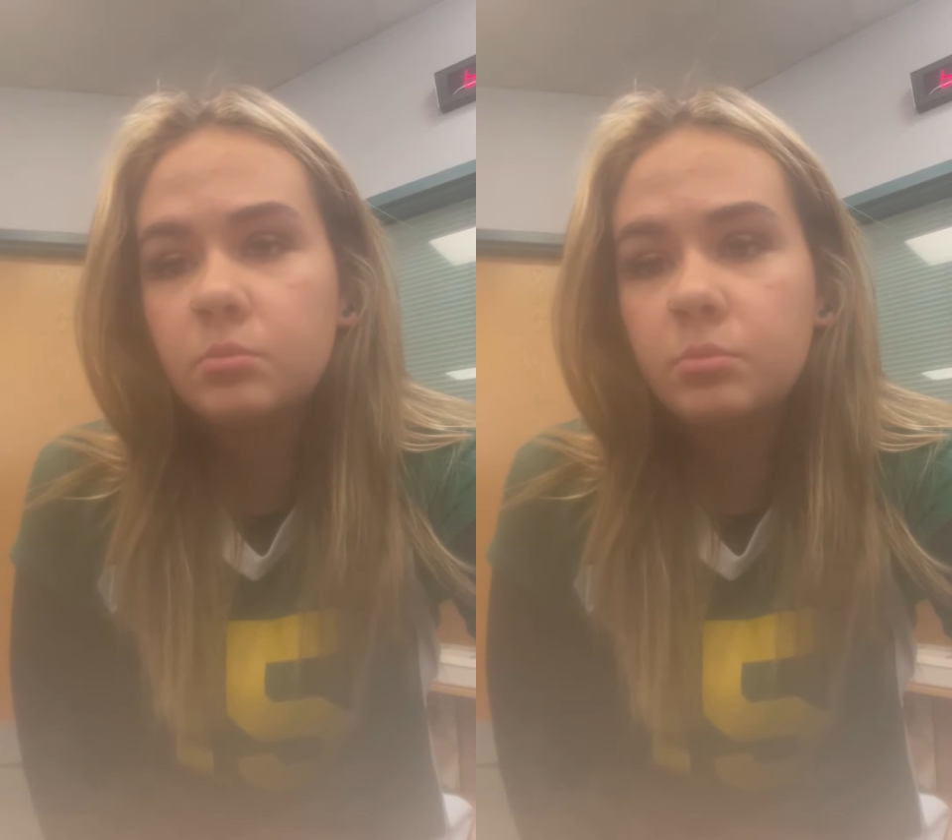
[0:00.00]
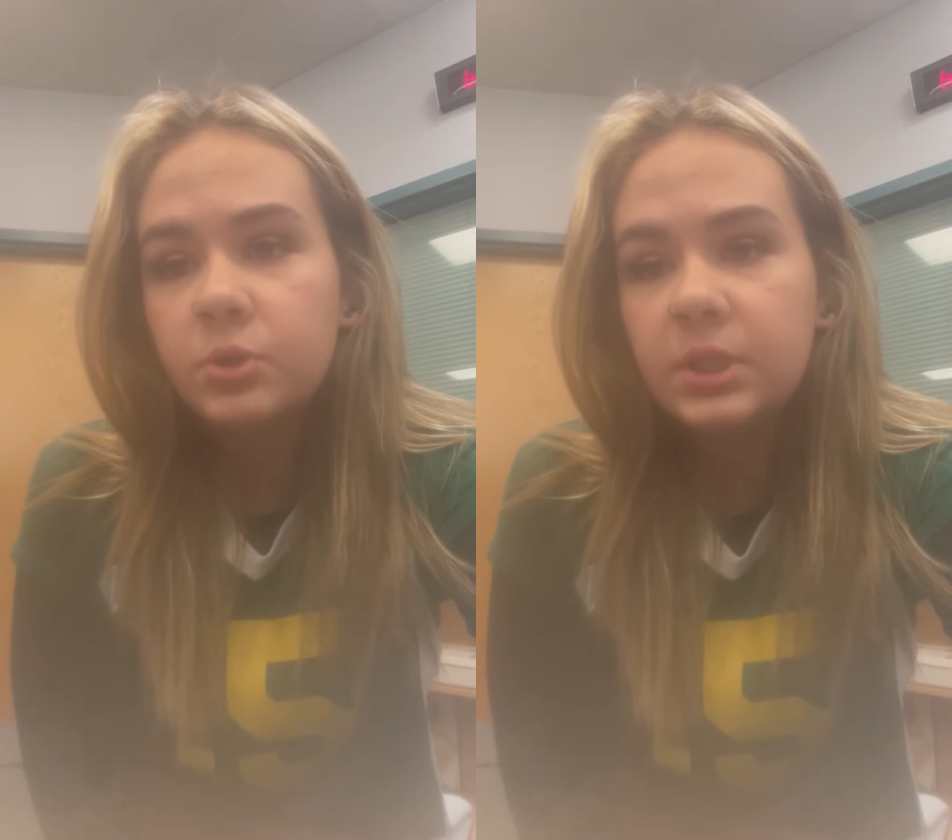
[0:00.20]

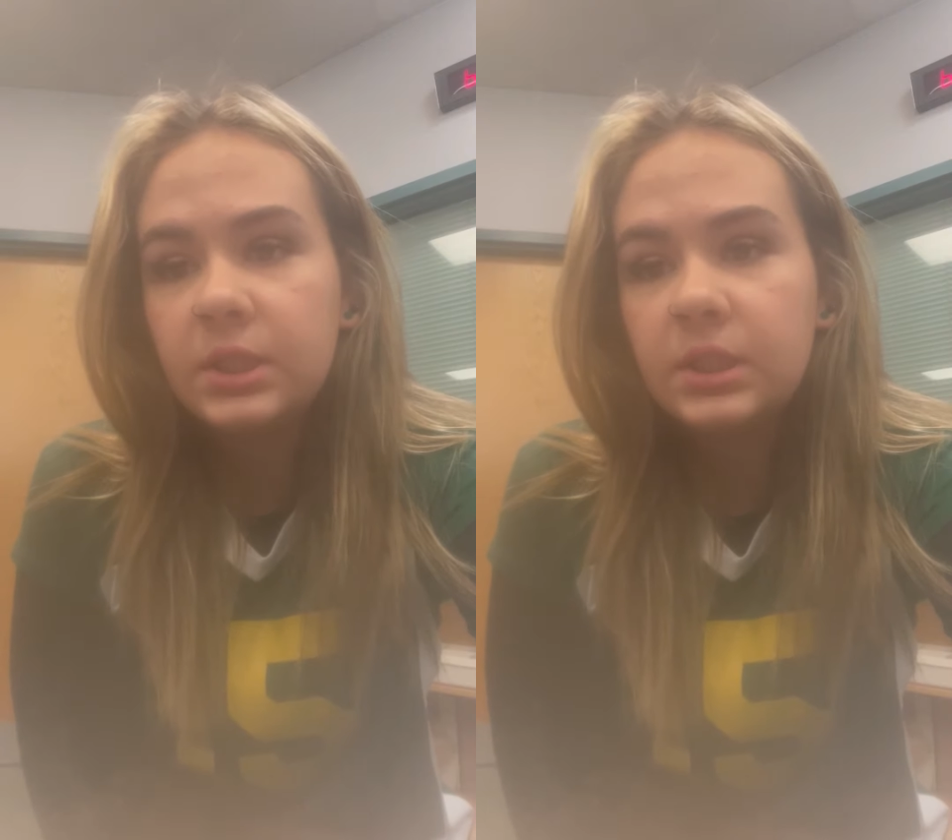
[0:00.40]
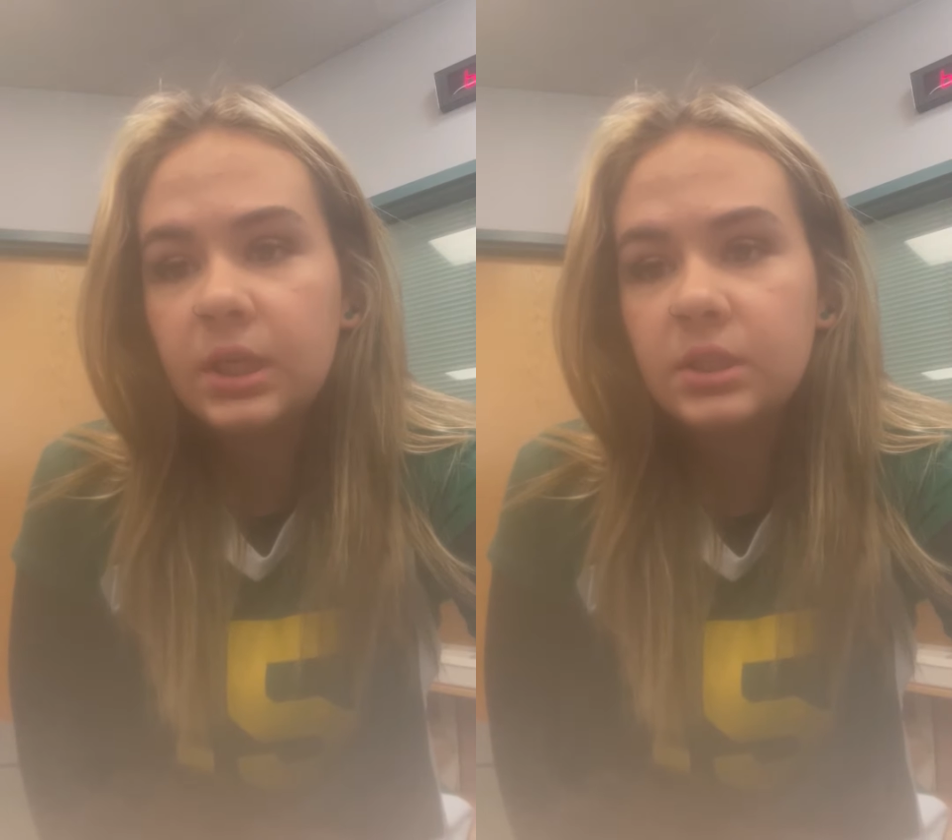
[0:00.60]
breathe
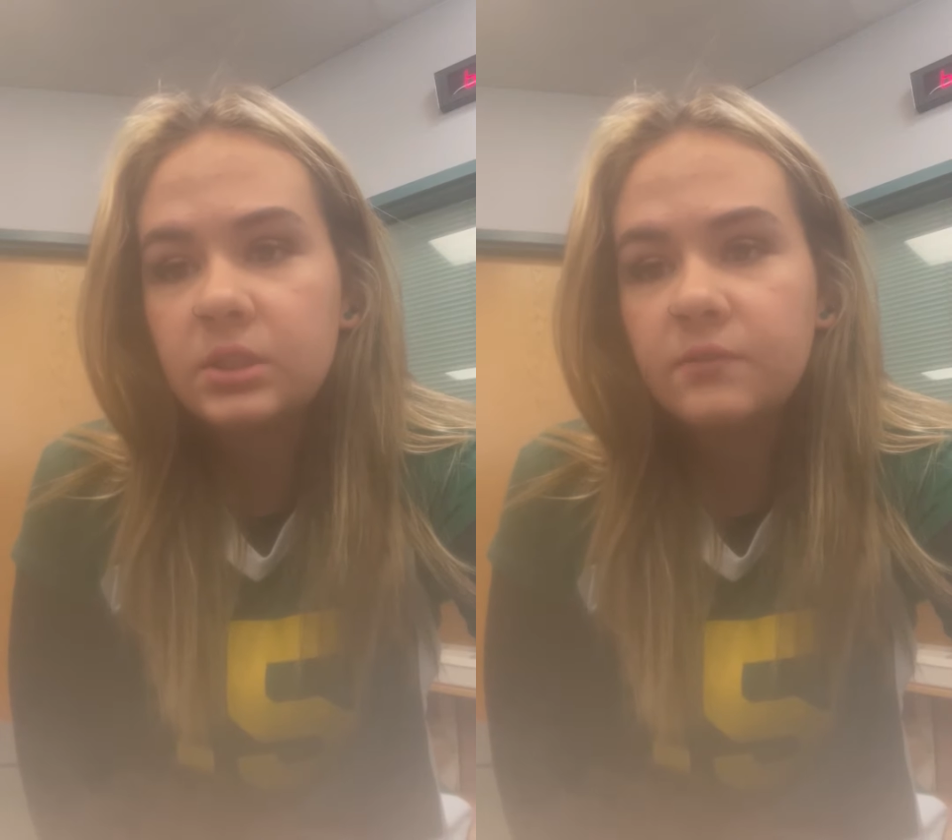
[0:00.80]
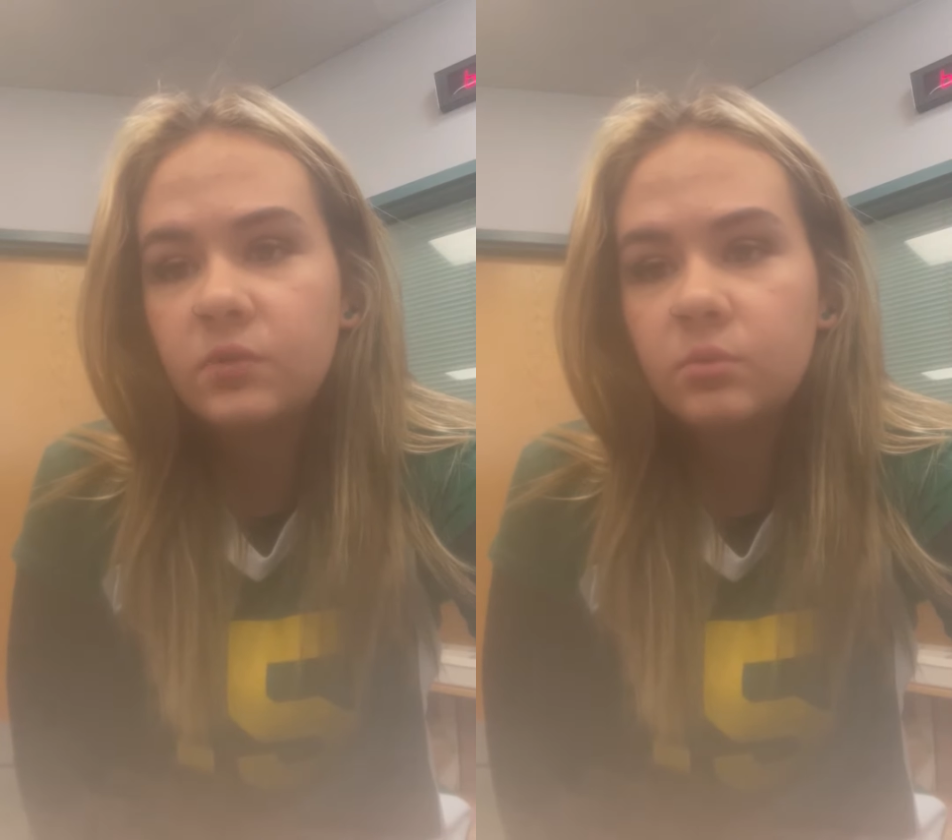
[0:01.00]

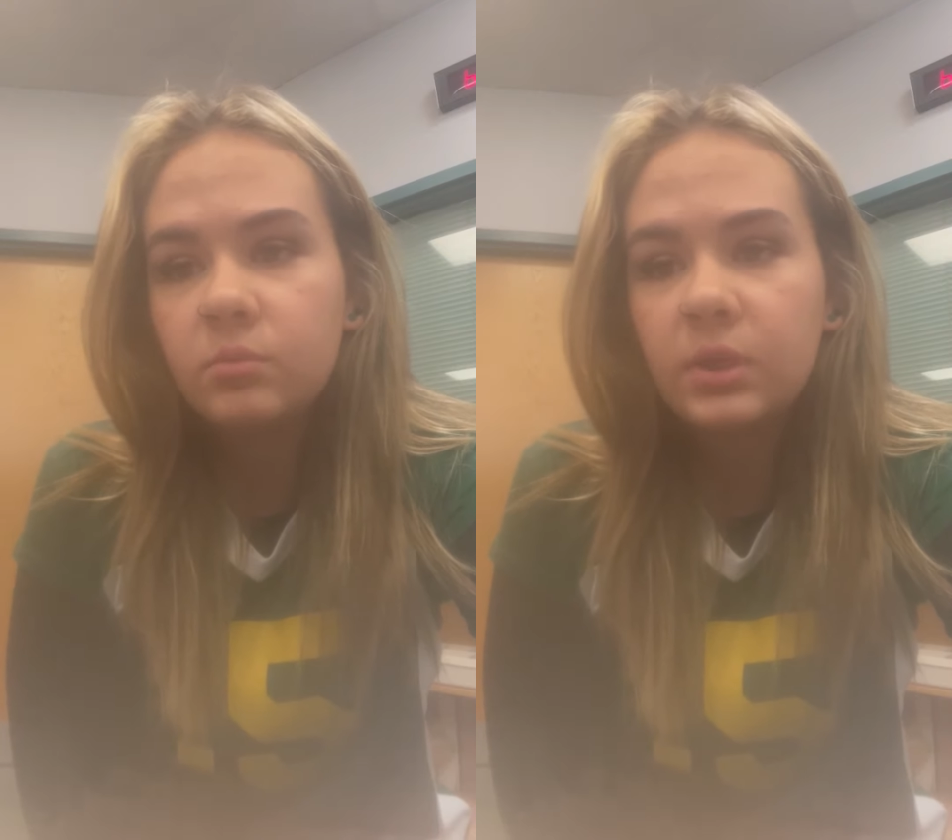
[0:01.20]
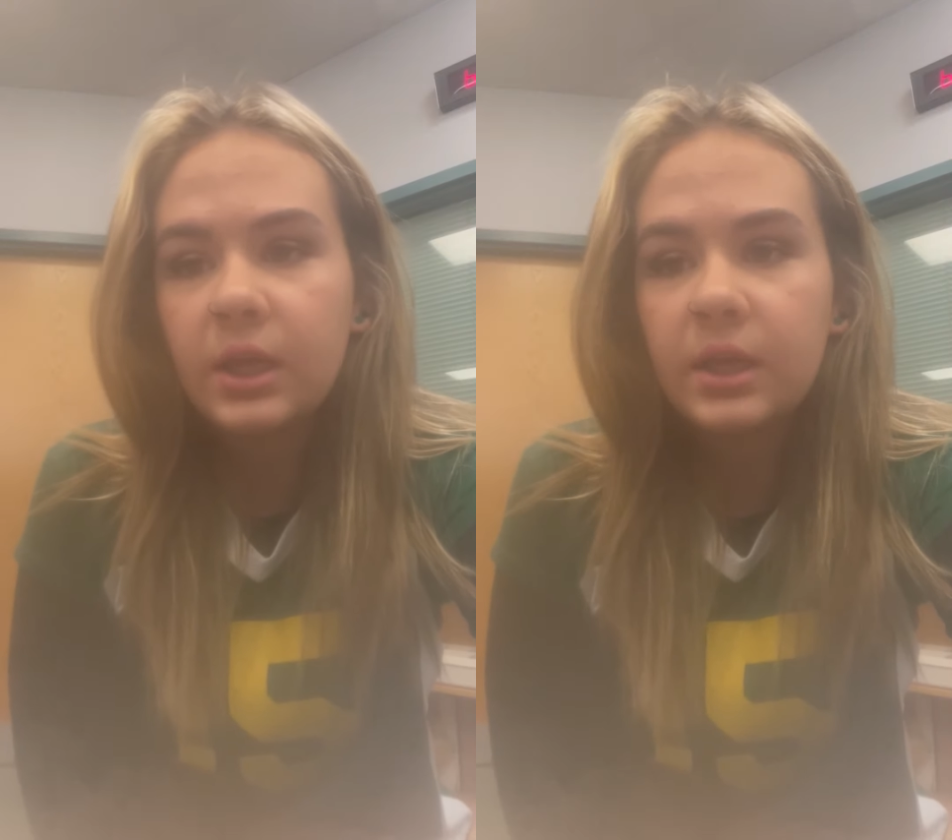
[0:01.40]
dust,
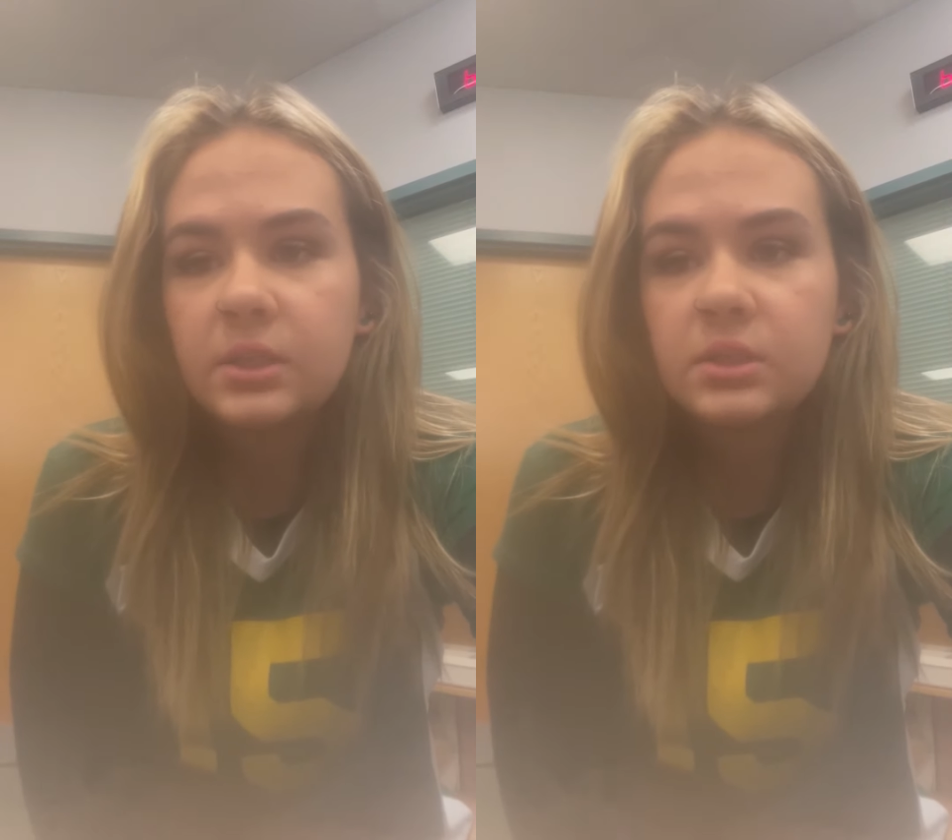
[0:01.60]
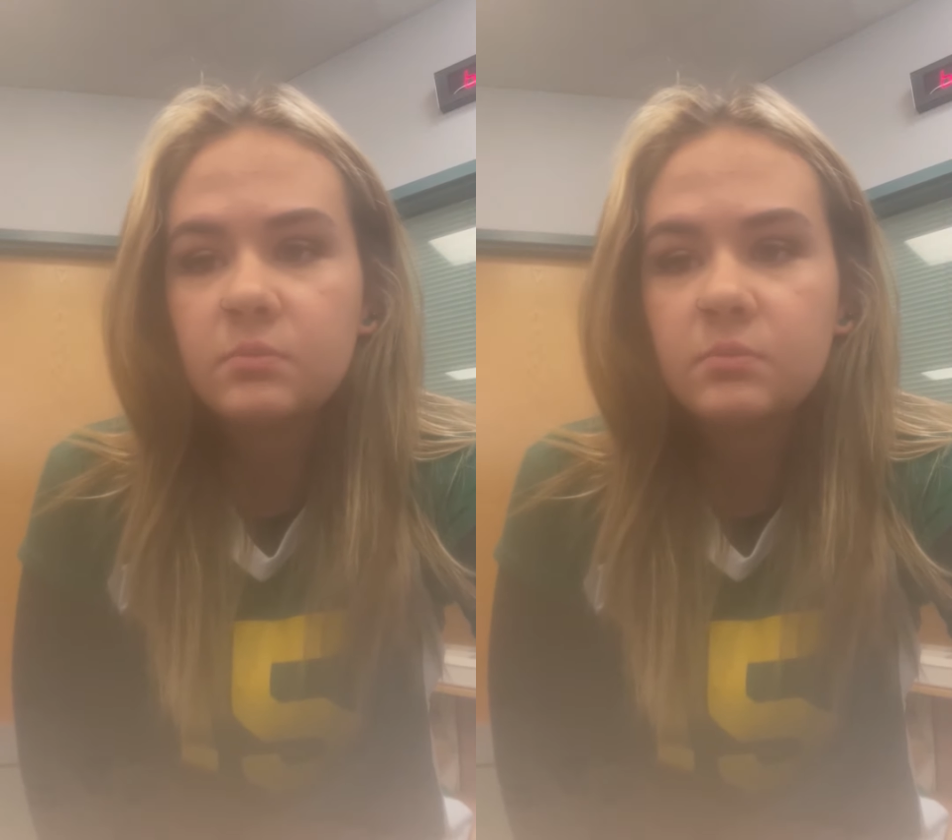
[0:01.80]
fume, gas,